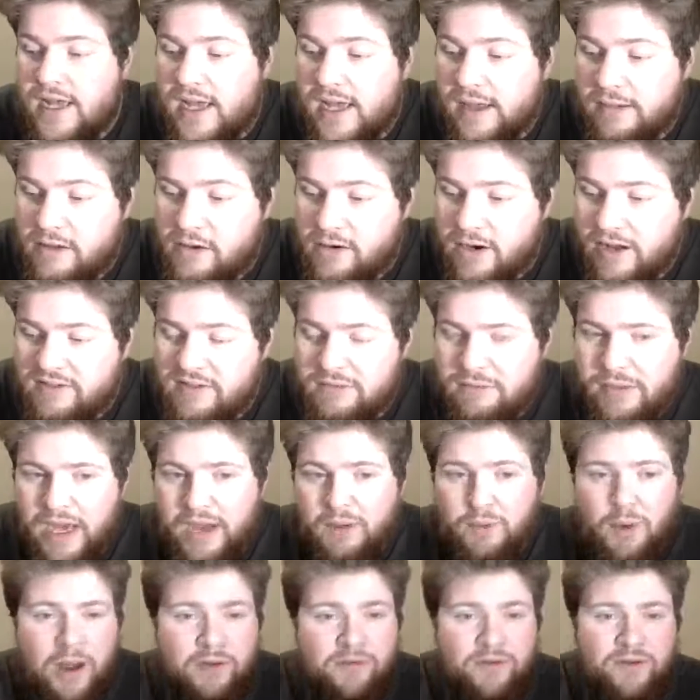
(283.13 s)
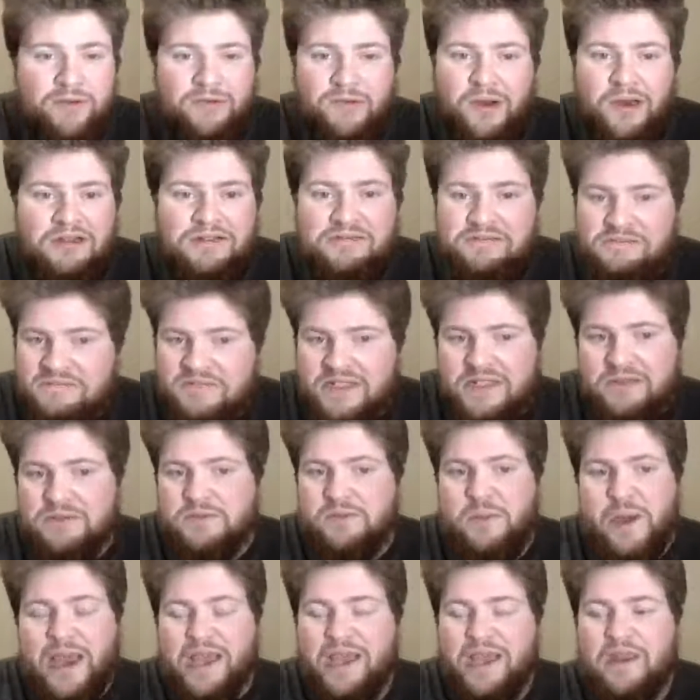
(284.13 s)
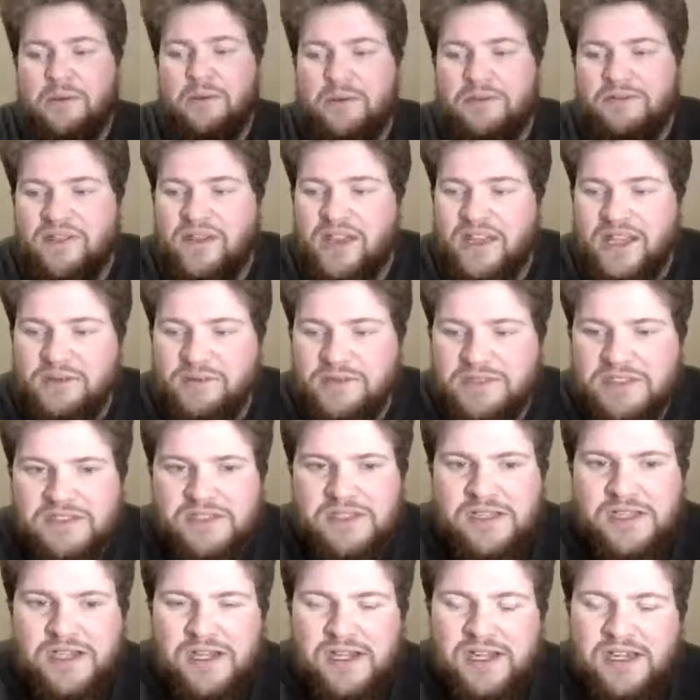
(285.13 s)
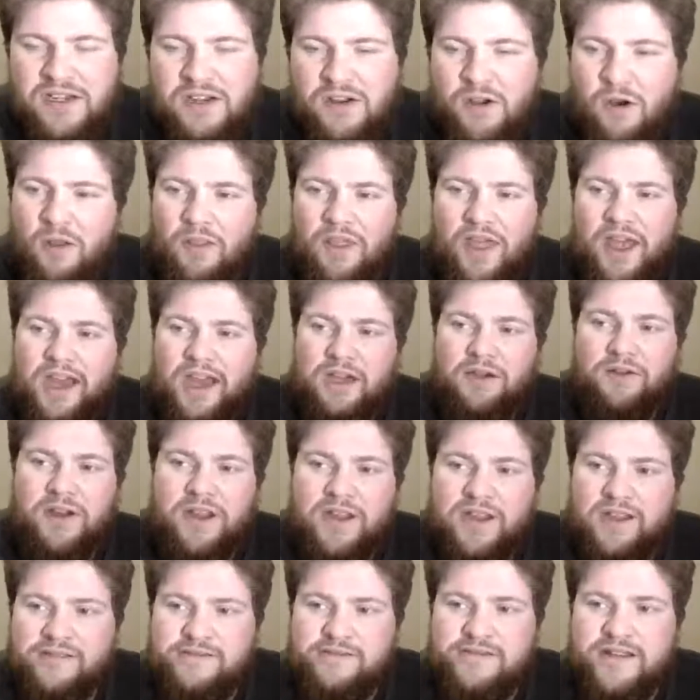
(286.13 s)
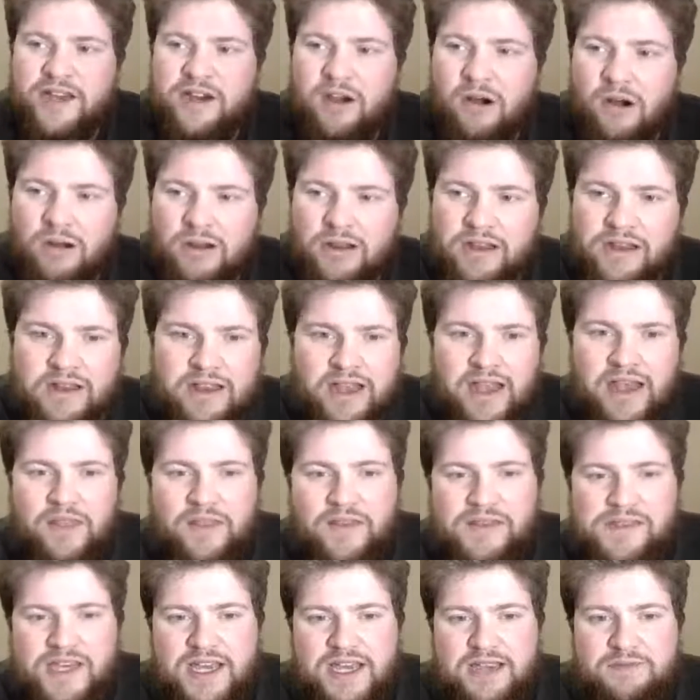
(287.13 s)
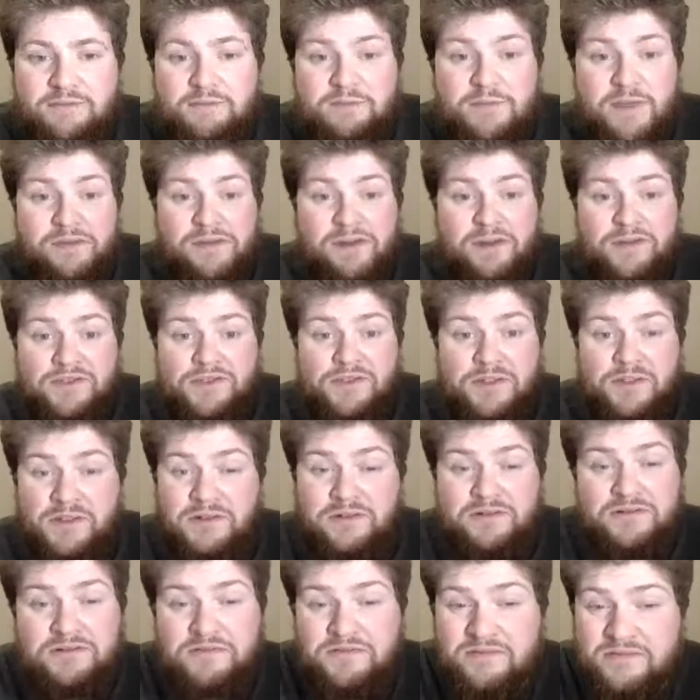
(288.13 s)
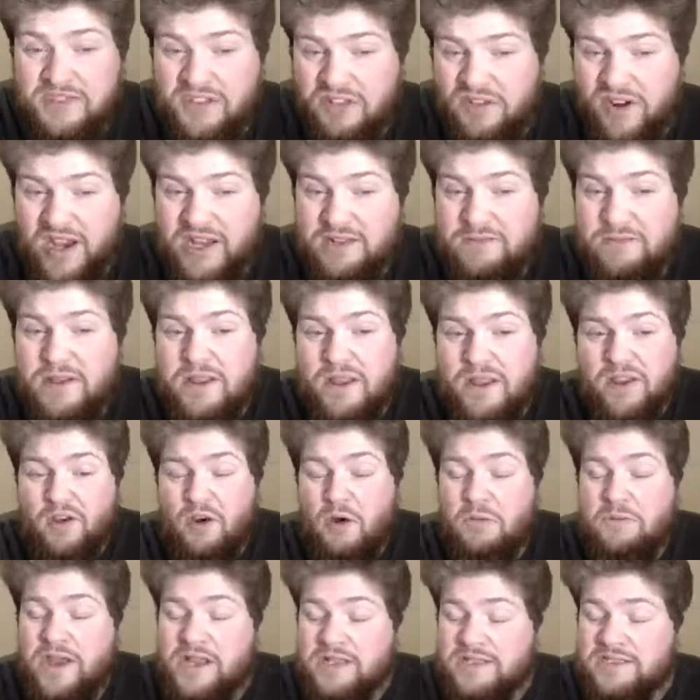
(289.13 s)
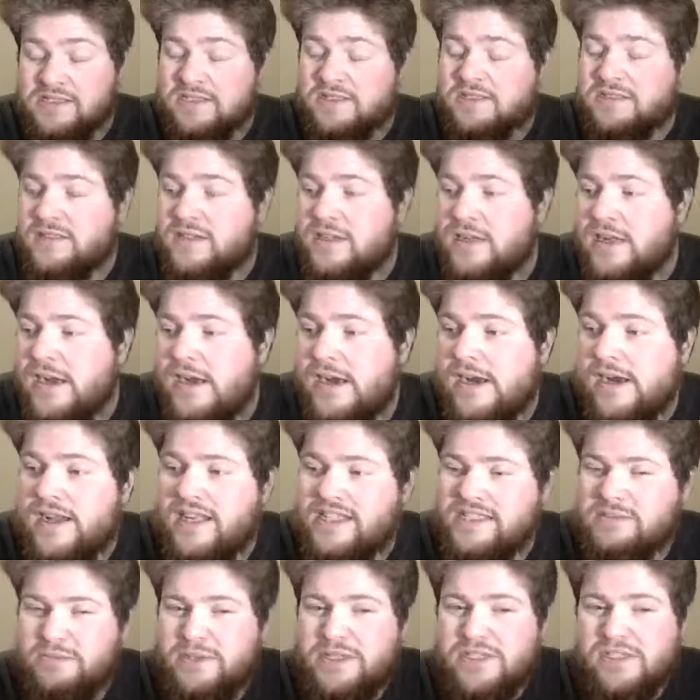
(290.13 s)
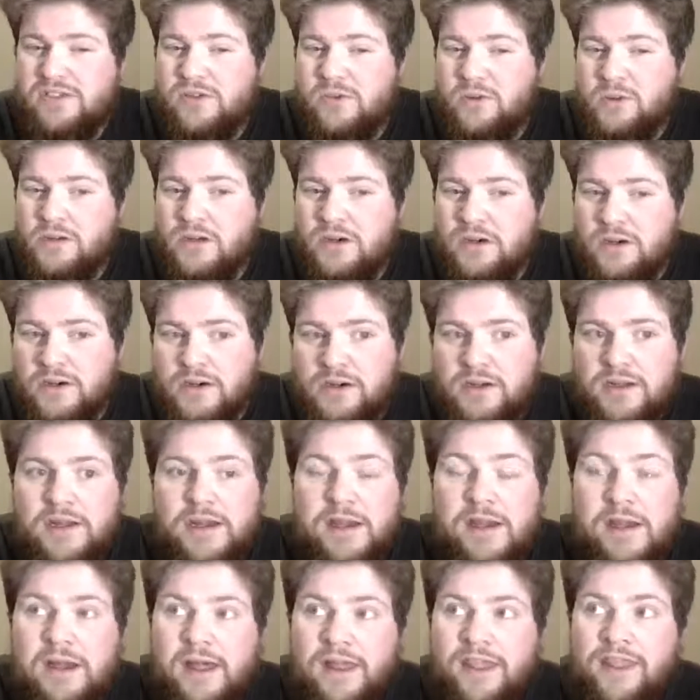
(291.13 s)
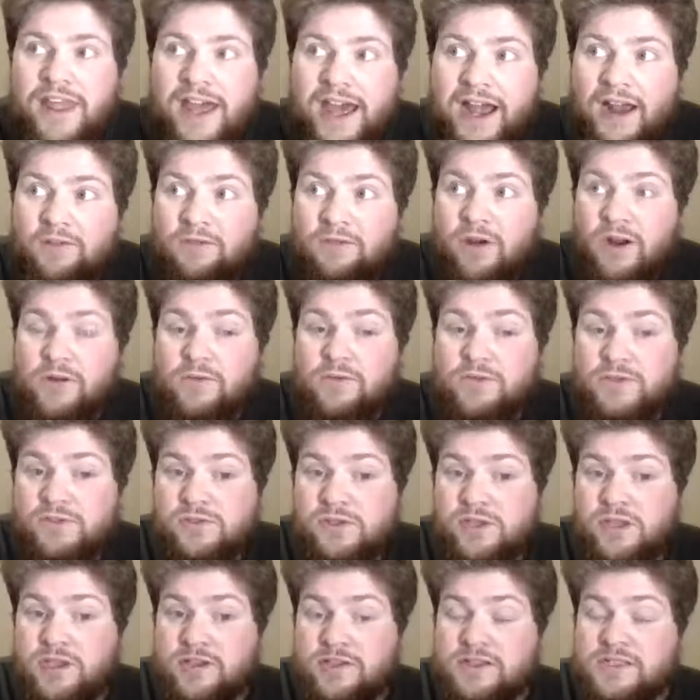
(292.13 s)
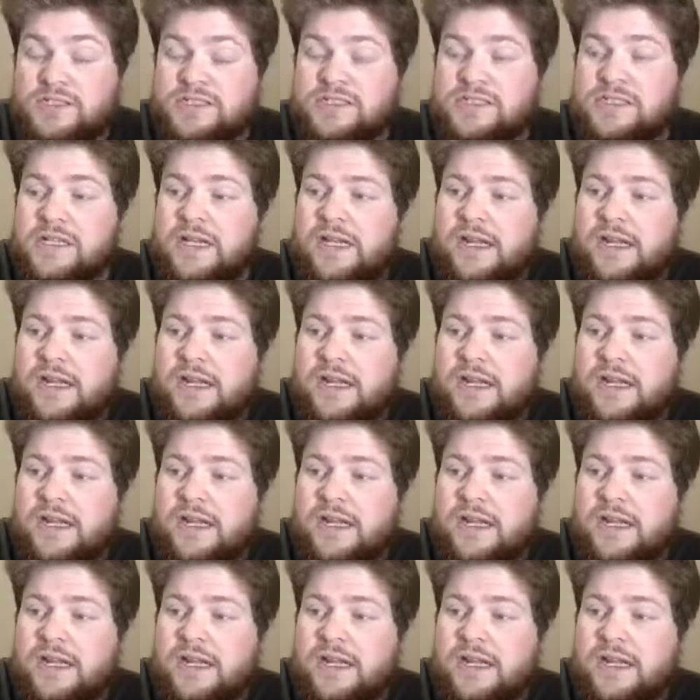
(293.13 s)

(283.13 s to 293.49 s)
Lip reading: You don't have to buy whatever run it was backing up. I feel like it was not that great an arc at the time. Maybe I was wrong. Correct me in the comments. It's been so long. That run was really good.